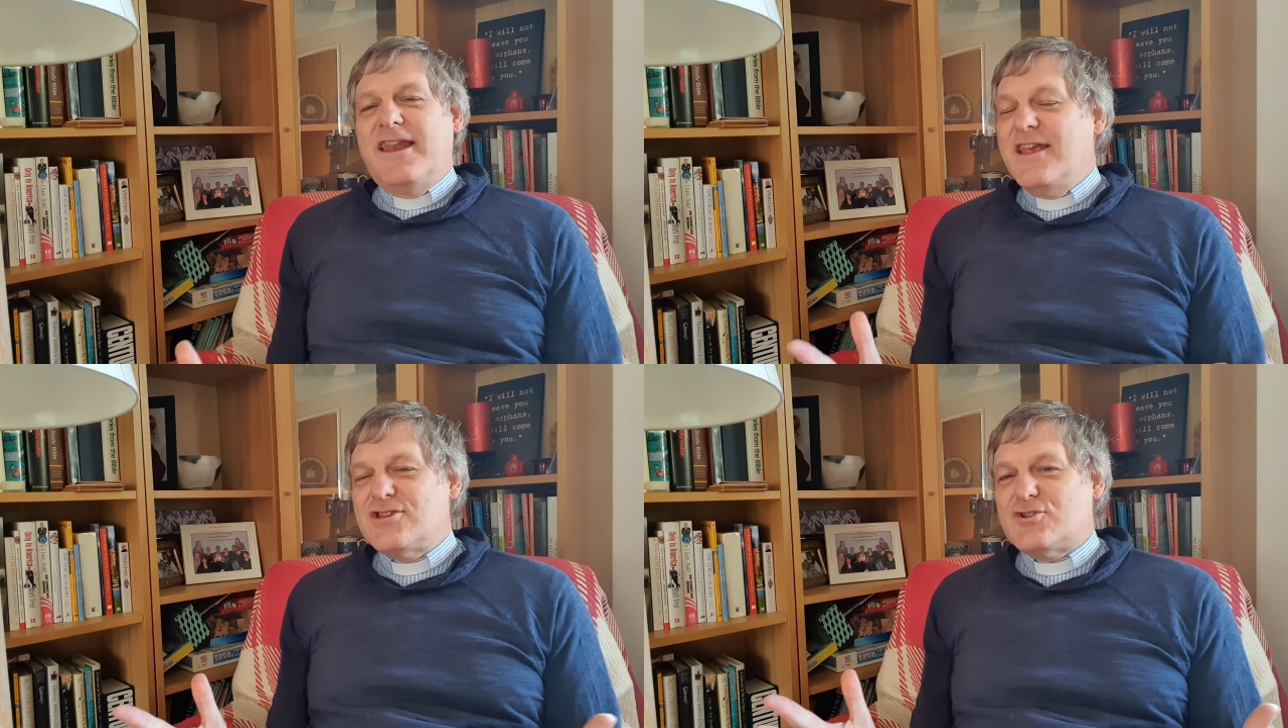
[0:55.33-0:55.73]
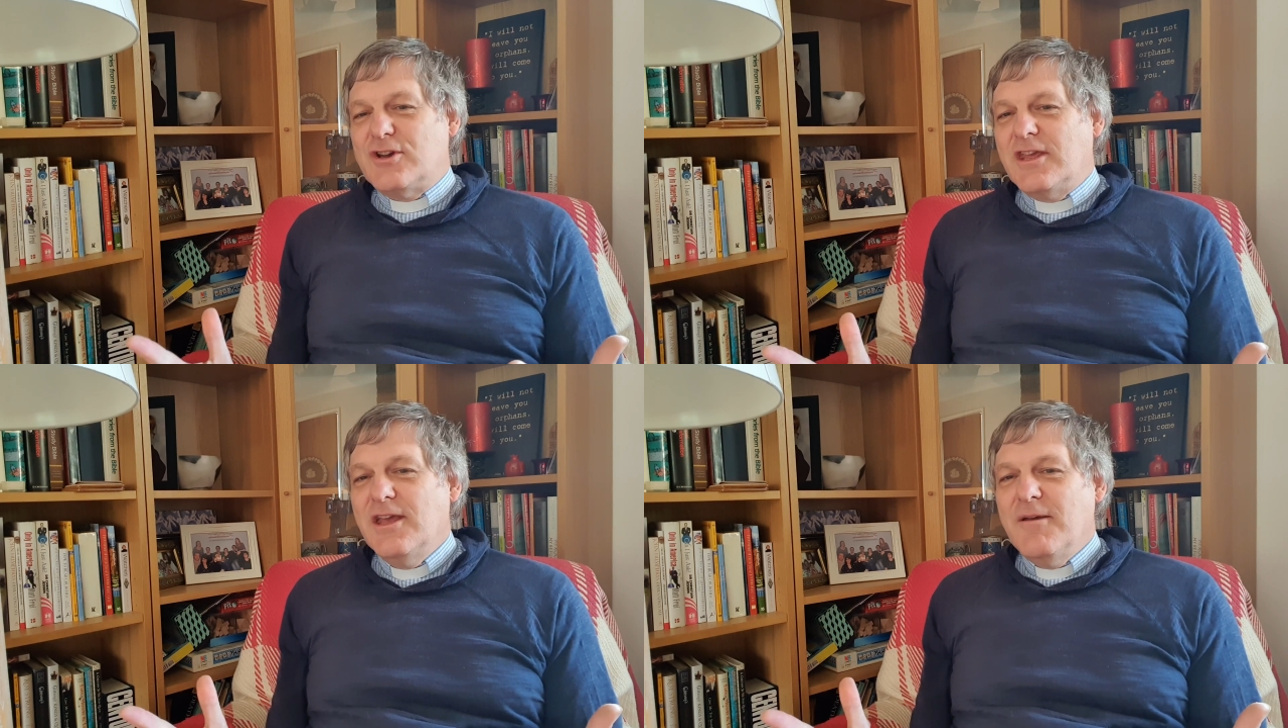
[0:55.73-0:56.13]

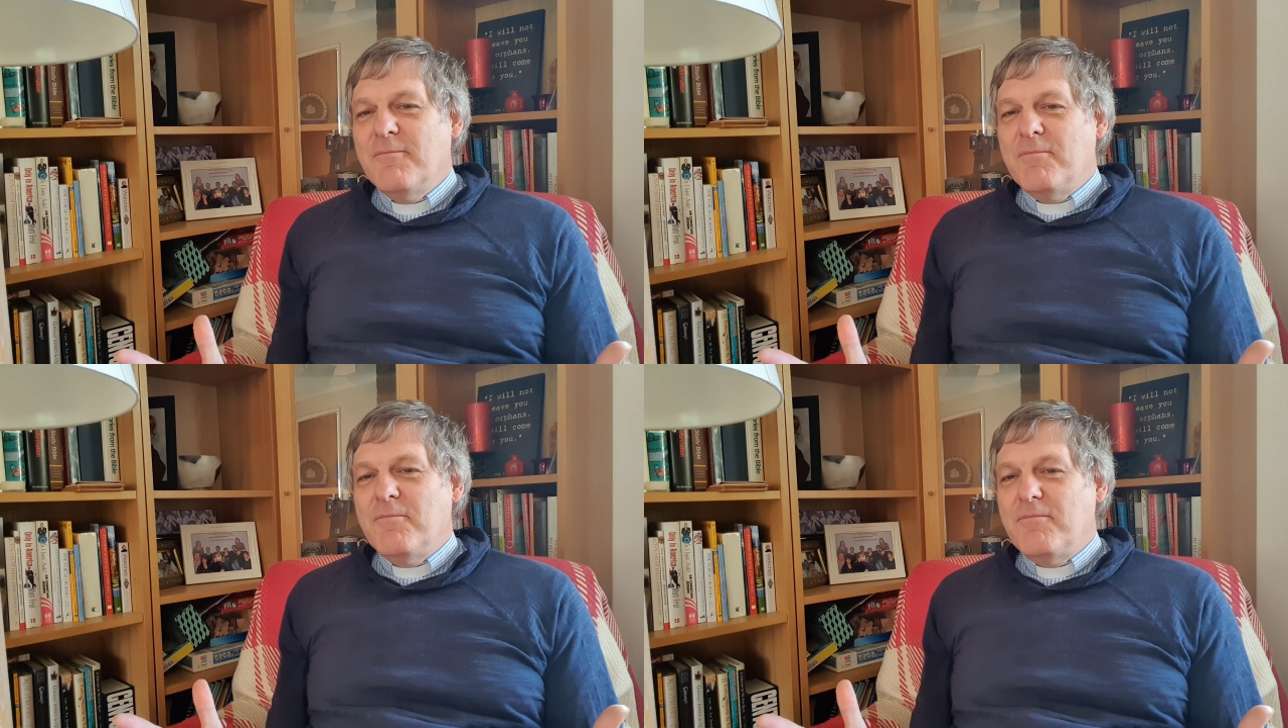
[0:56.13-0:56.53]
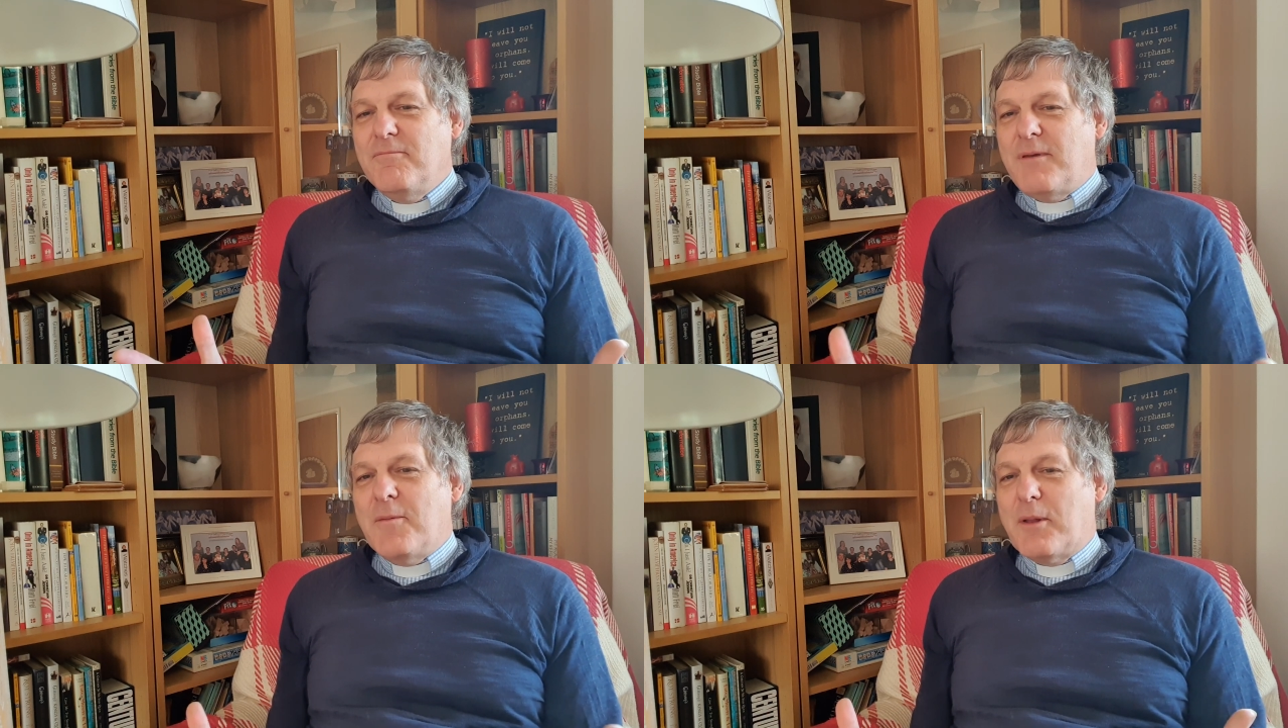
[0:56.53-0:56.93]
history
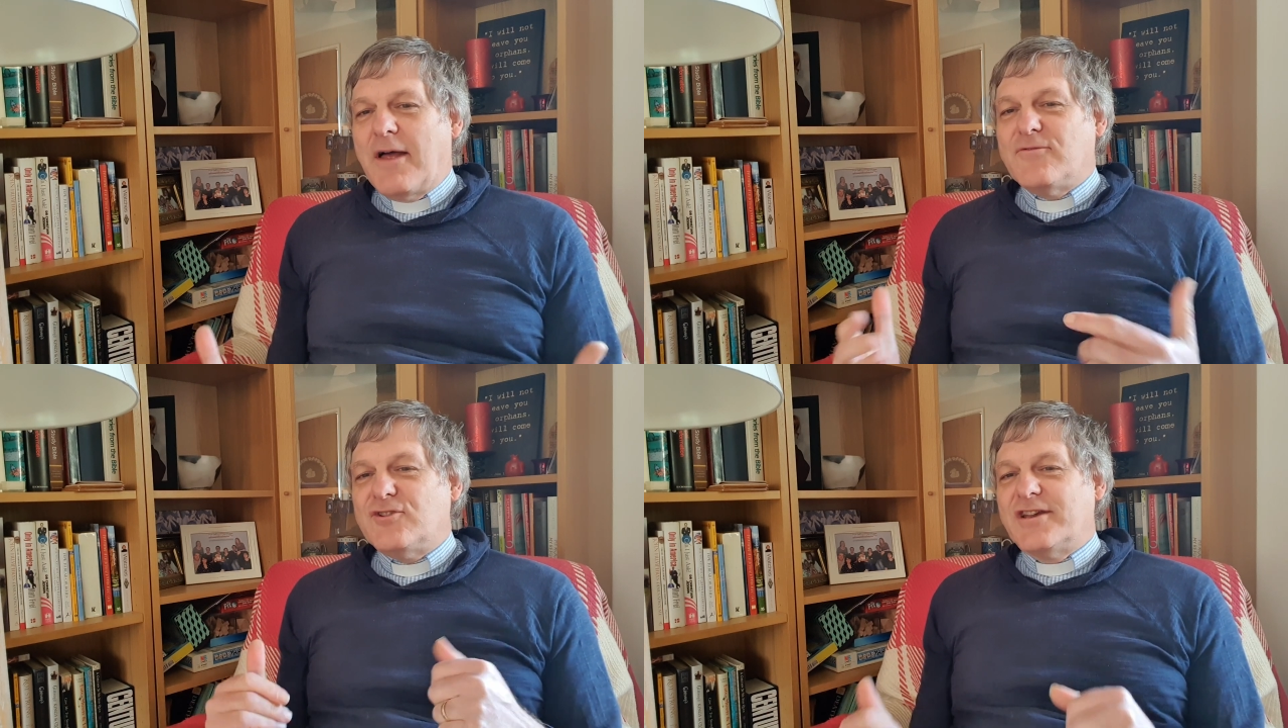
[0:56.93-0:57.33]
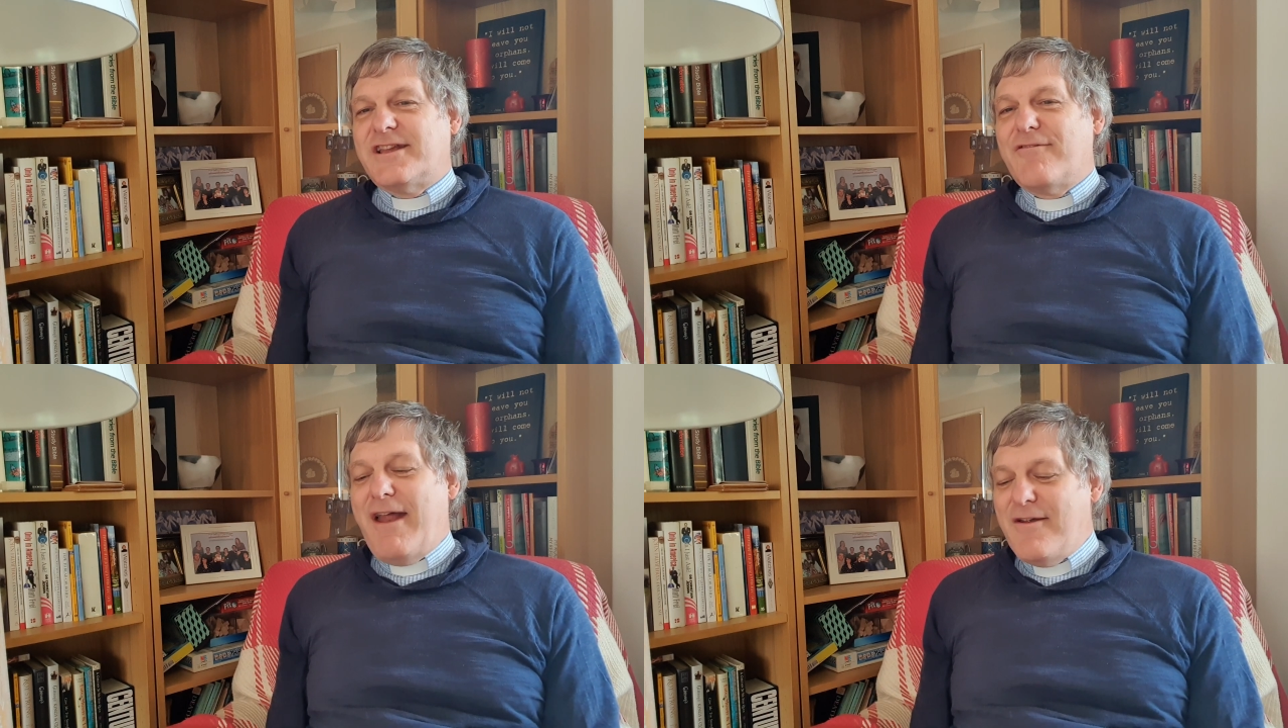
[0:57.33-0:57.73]
people haven't tried to
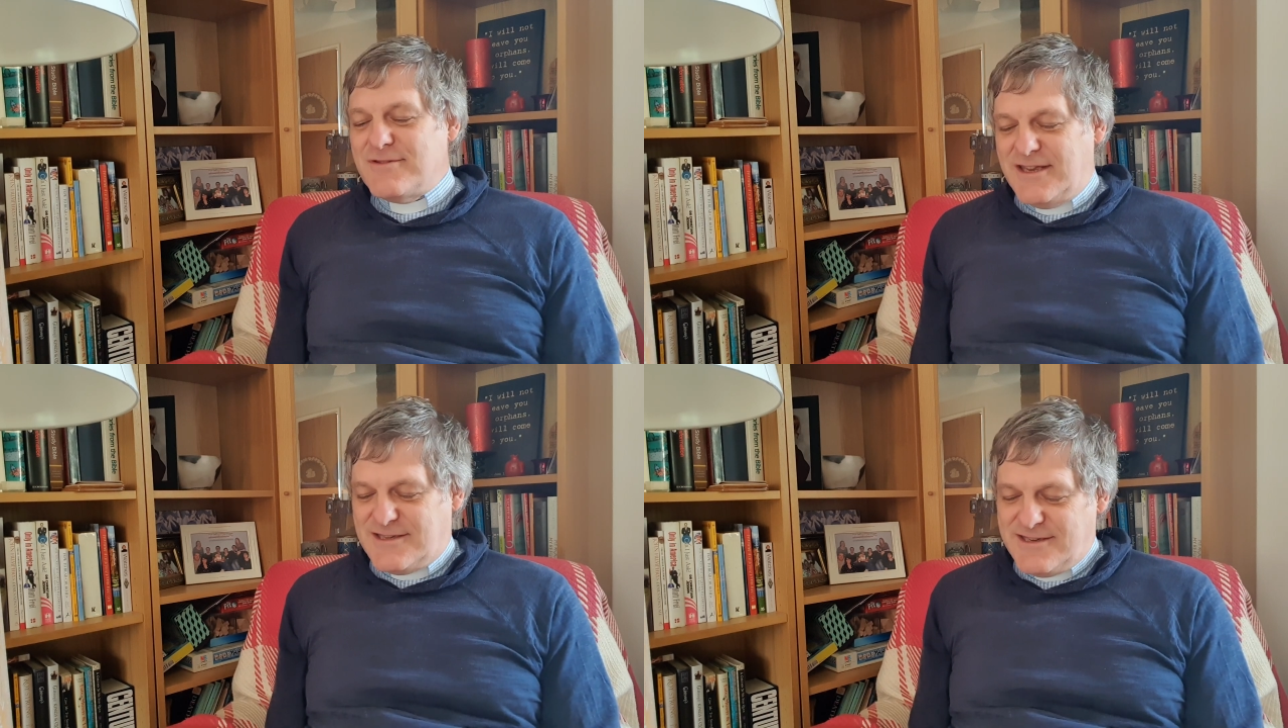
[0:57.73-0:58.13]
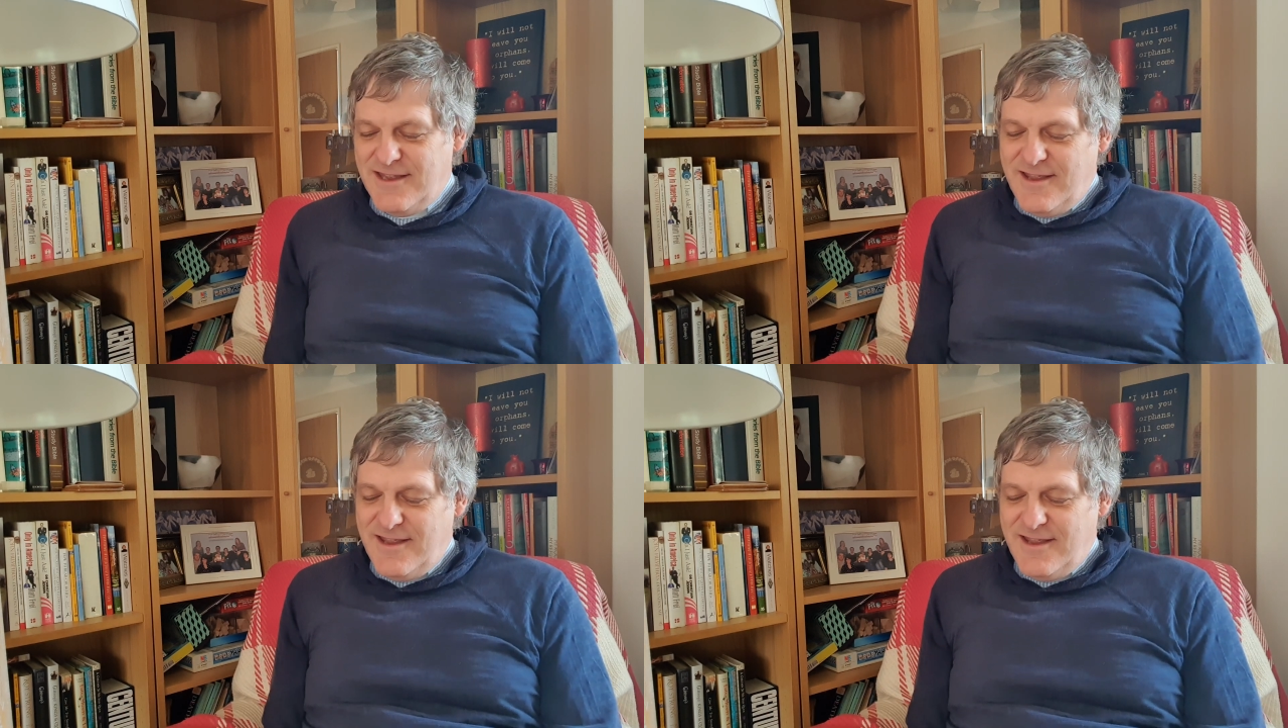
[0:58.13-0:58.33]
get around it.